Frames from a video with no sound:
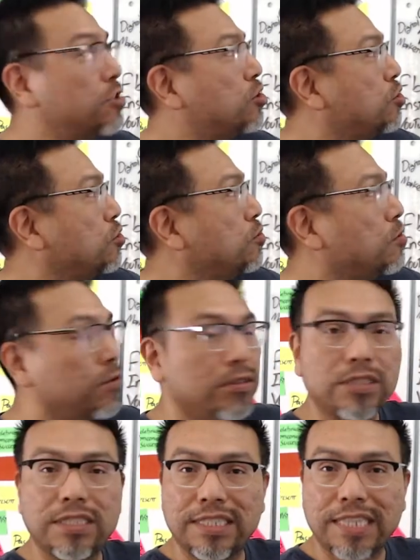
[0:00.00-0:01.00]
to
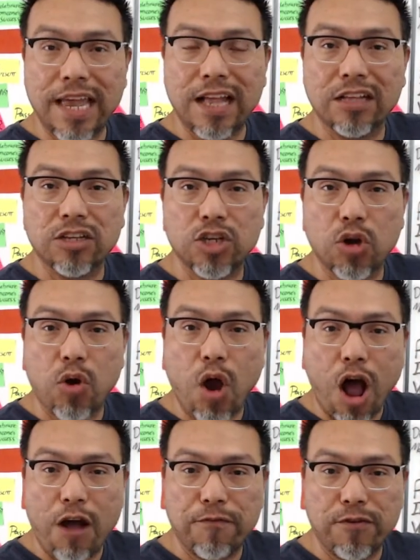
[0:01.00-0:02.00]
sell your
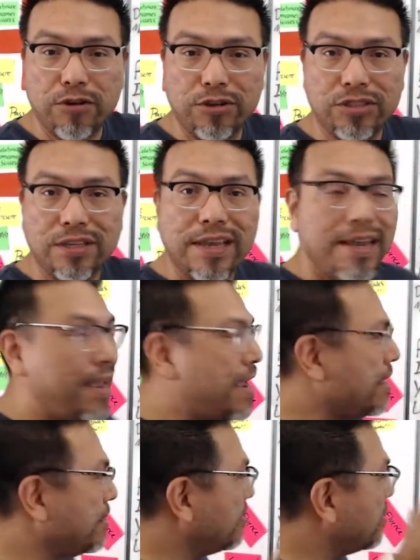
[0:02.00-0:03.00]
offers
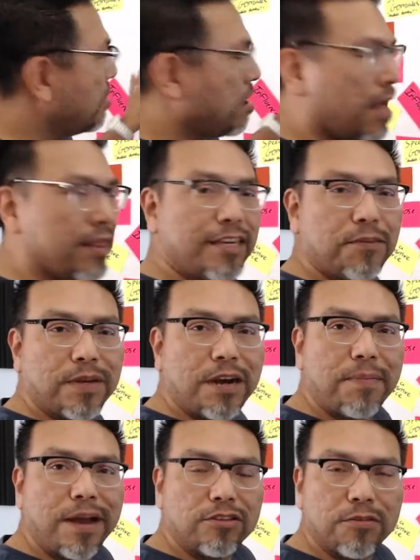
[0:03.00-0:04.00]
and a little bit
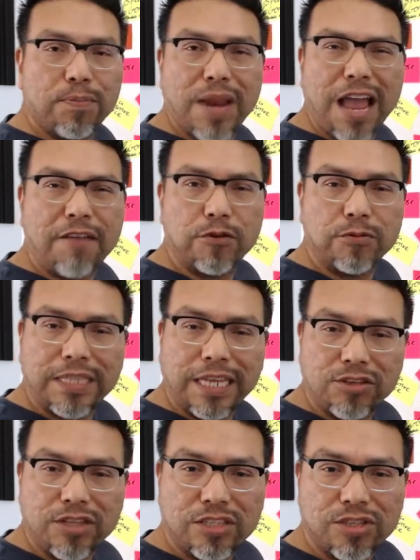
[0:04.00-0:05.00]
about the platforms that
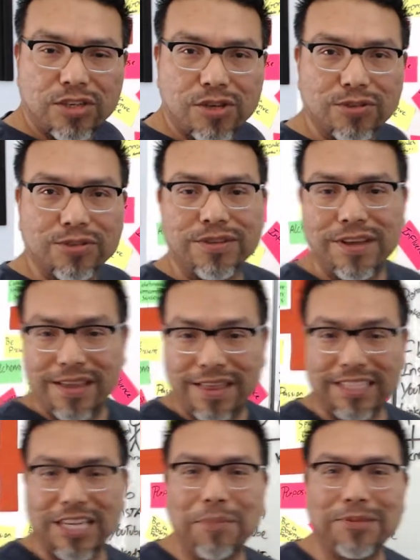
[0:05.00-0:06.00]
you need to use.
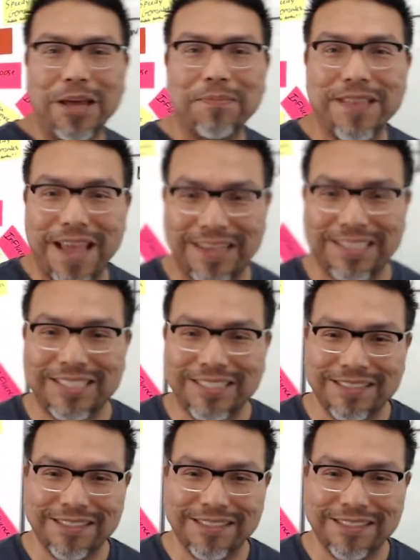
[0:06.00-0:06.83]
That's coming up next.